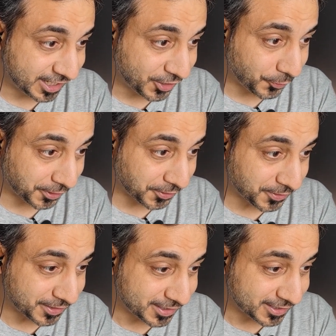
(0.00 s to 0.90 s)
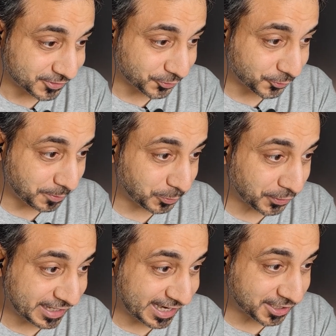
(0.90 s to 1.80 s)
Okay, so I'm
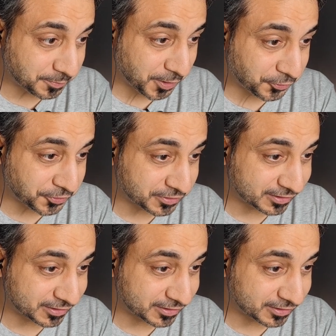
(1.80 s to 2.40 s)
looking at about